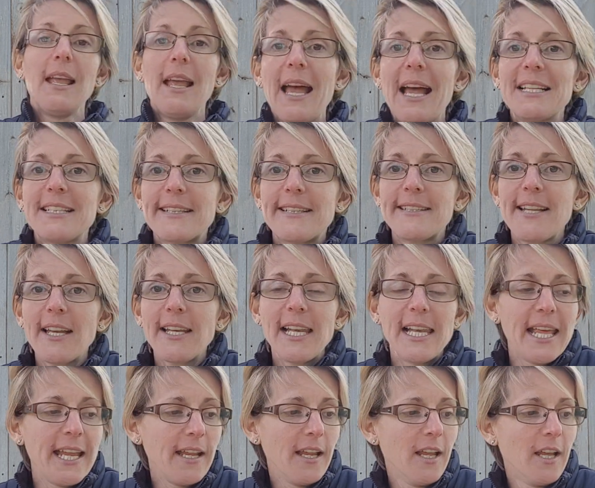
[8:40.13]
And
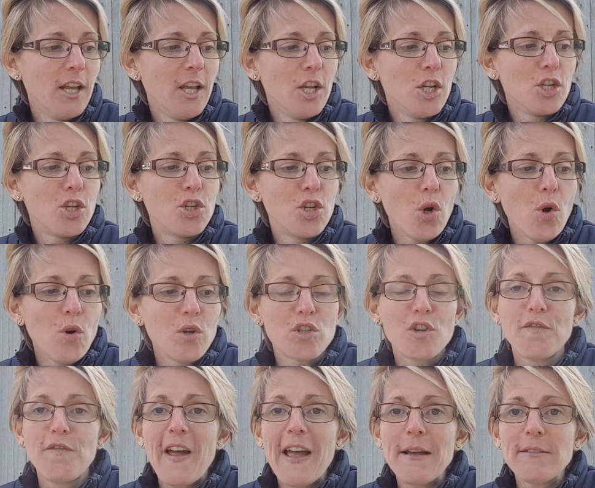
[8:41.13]
suddenly,
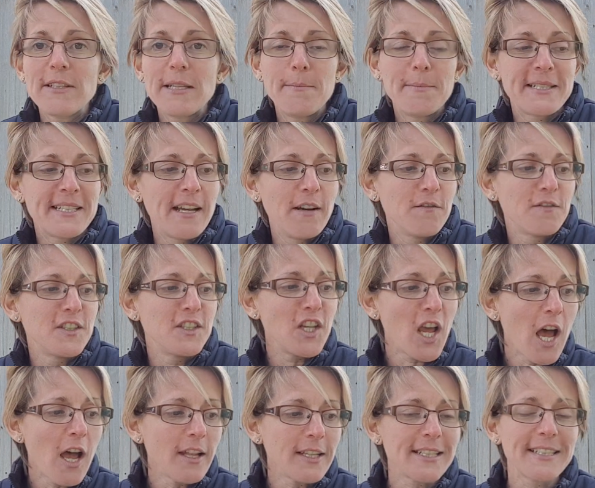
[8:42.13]
George found himself
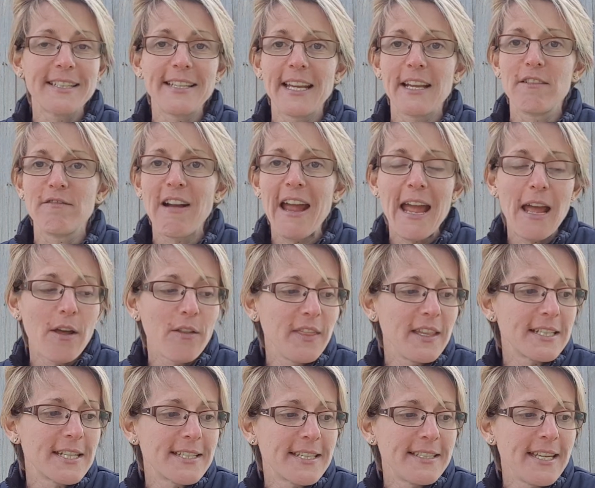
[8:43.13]
dancing around
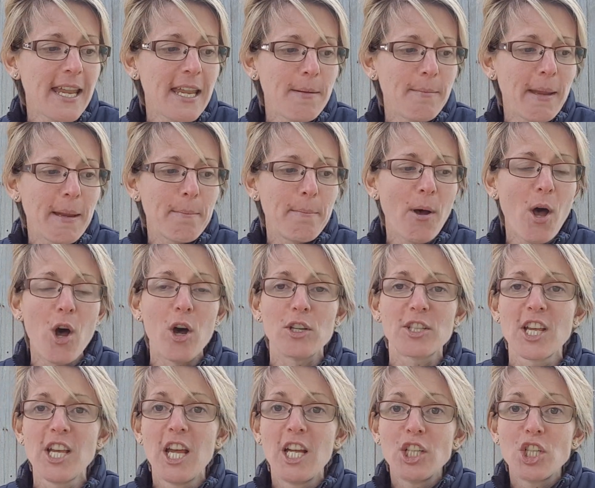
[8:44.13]
the steaming
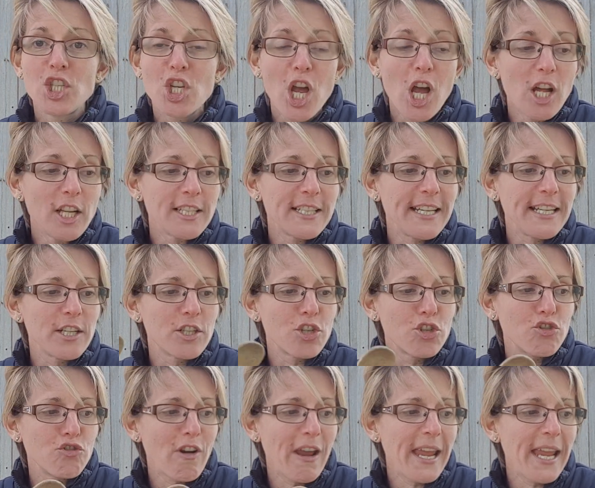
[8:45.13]
pot, chanting
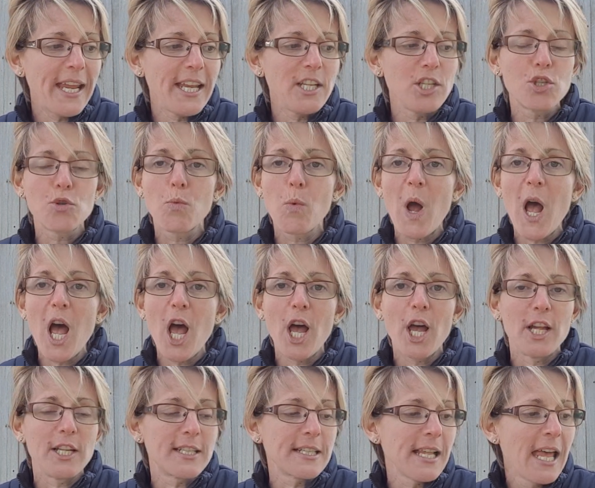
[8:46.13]
strange
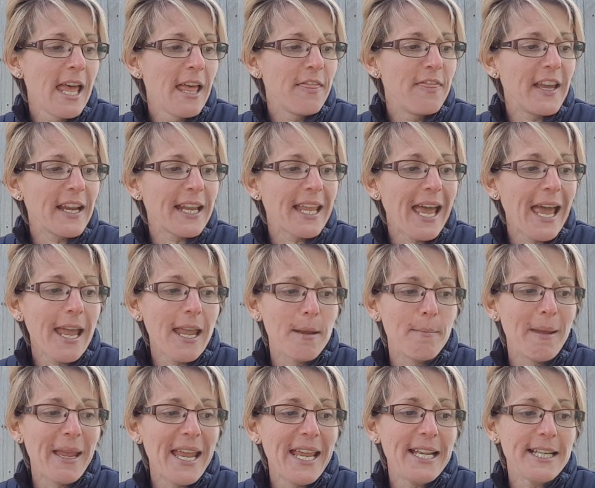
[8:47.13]
words that
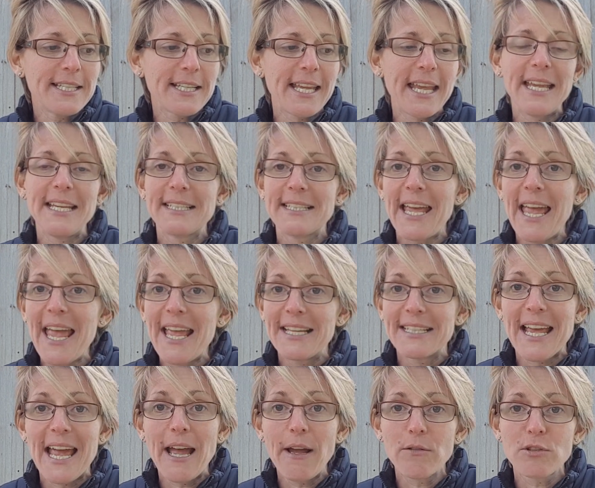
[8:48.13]
came into his head
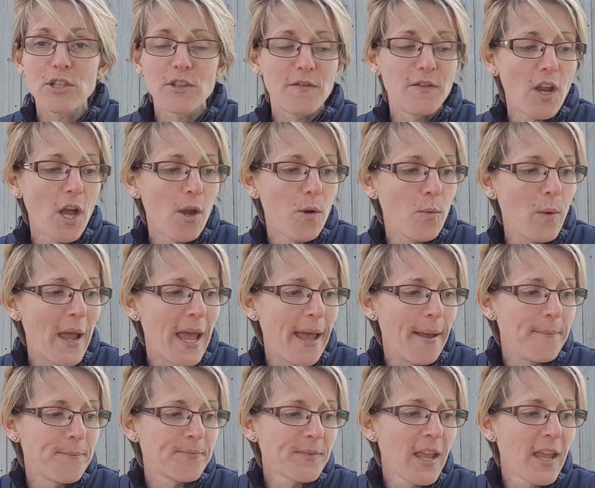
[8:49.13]
out of nowhere.